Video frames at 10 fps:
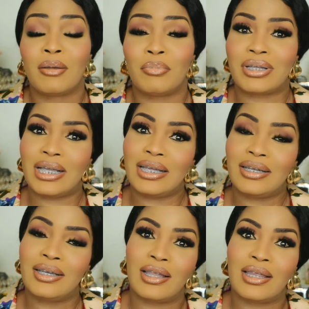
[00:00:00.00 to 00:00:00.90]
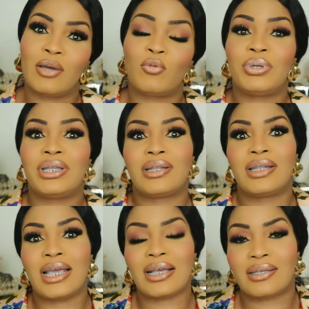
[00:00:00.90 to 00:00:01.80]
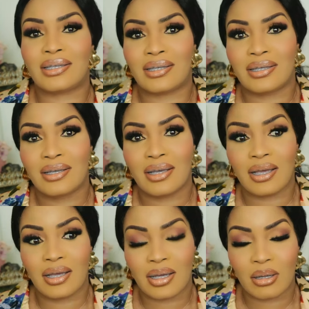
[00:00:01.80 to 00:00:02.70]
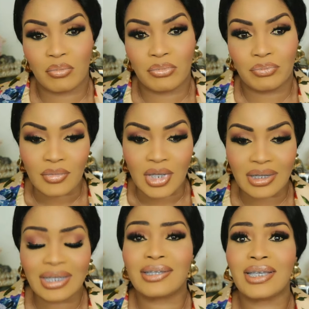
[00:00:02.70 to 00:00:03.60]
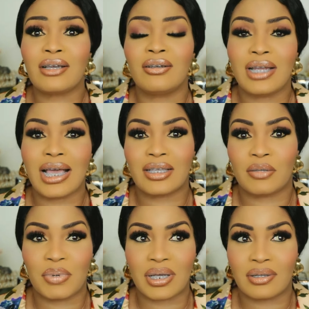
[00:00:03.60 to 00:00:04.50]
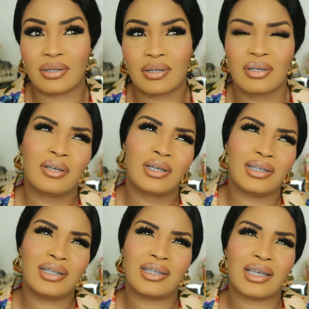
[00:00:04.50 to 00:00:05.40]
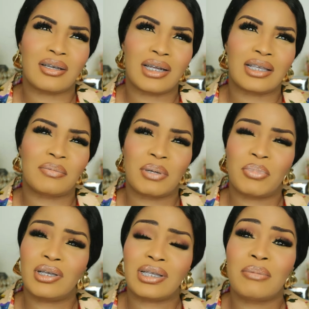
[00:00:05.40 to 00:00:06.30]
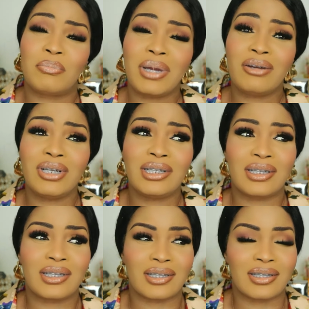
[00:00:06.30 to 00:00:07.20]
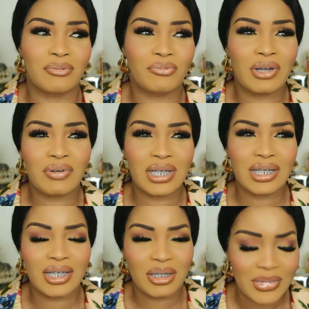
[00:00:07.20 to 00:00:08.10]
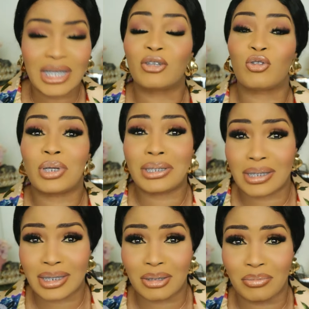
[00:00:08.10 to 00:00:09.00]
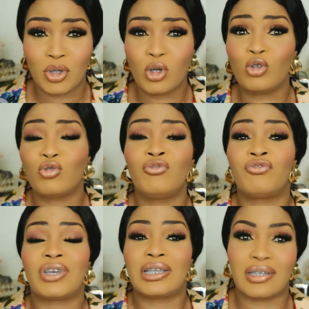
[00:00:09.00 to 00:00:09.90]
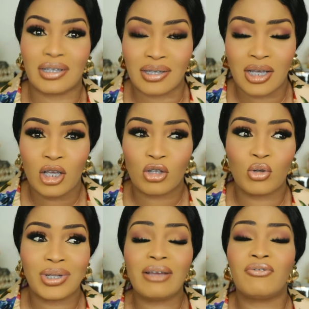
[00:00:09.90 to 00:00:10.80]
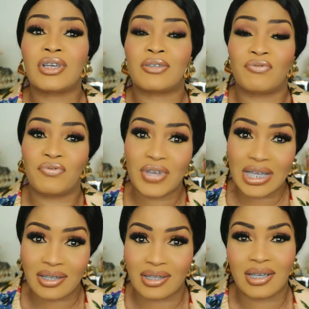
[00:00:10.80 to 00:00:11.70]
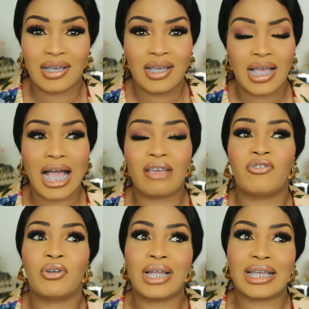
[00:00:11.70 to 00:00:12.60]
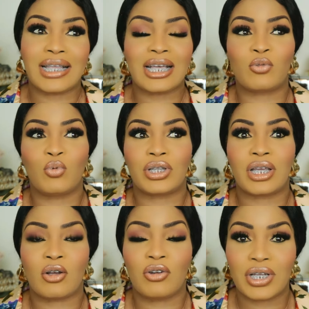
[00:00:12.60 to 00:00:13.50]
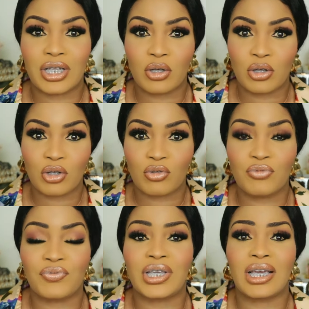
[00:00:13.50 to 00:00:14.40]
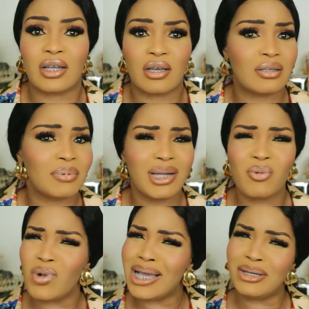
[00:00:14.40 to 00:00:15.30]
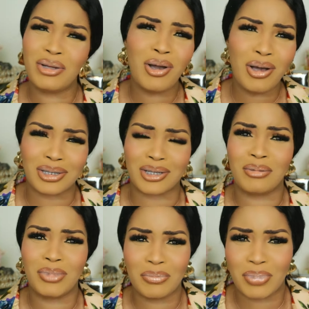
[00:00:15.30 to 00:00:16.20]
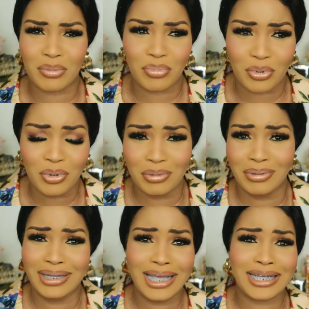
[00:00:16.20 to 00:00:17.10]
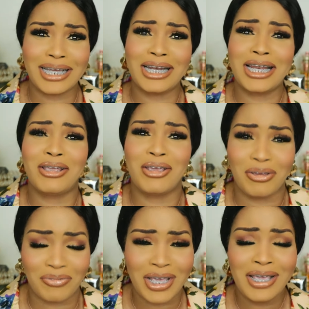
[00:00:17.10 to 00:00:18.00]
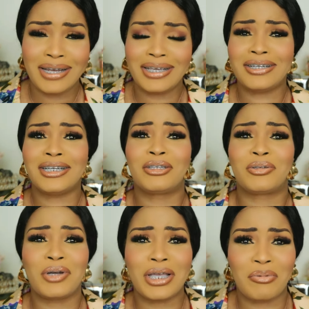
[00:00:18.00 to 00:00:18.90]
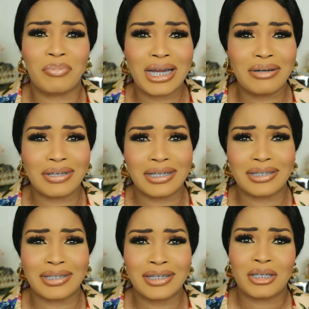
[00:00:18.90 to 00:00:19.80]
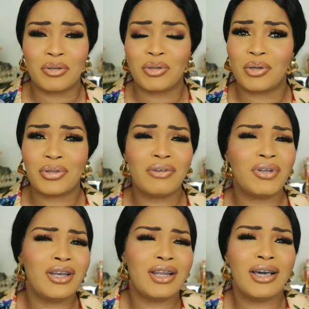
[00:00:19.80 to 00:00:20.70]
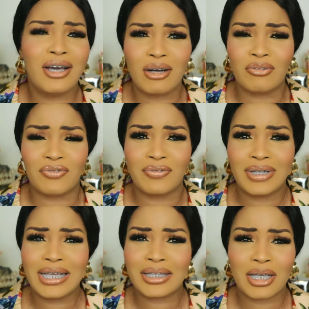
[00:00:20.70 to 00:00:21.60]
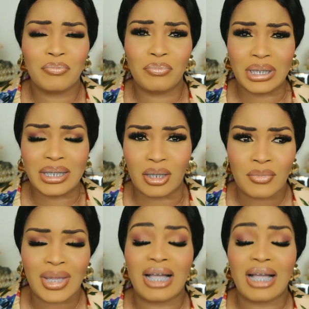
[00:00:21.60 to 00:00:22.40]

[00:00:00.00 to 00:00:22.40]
But then there will be the next, um, the second aspect. Is it the second aspect? Because marriage is very interesting. You go through phases. So that first phase, I feel like that's what they're currently going through, Veekee and her husband. And why not? Come on, people. Let her live. Let her enjoy her marriage. You know, they're in love. Let them be.